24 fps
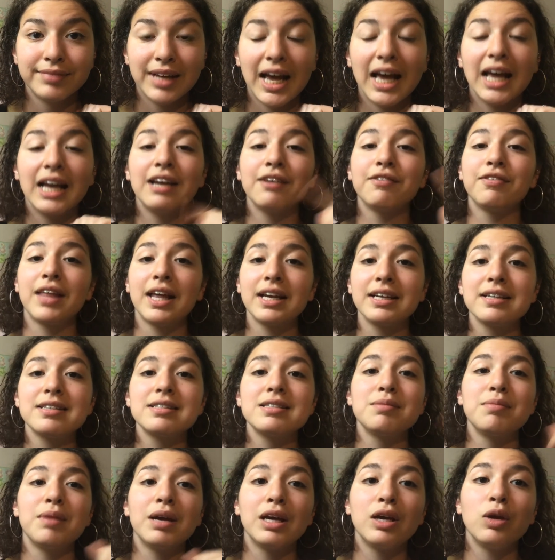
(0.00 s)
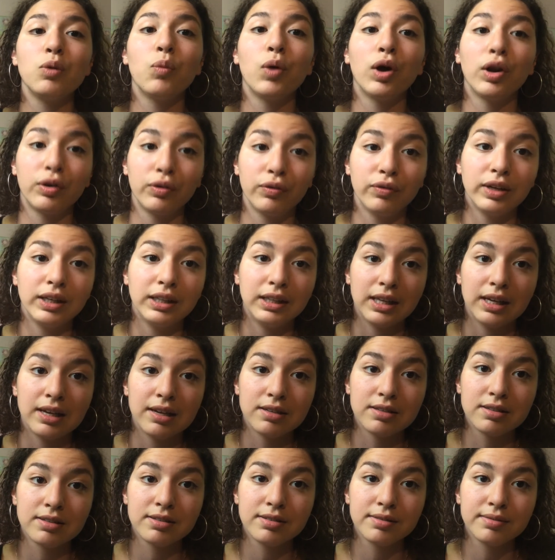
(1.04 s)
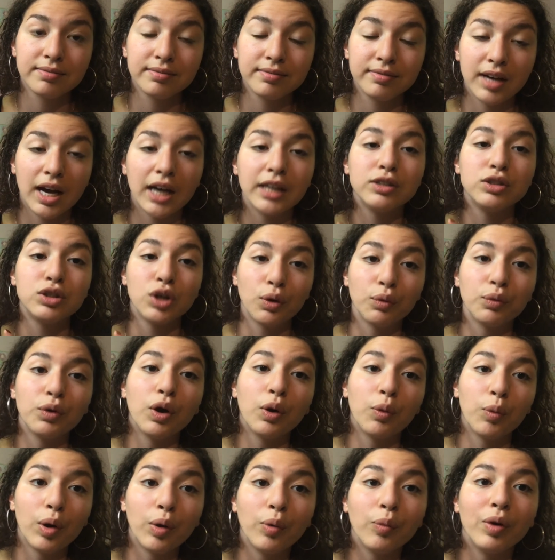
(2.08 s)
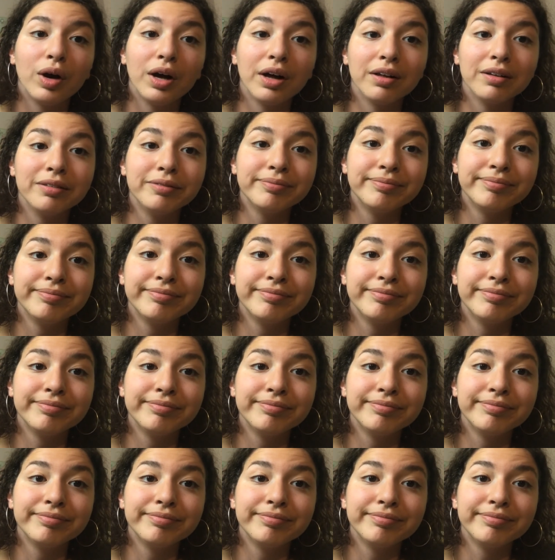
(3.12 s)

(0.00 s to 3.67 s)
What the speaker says: And if that doesn't make you want to read this, I don't know what will.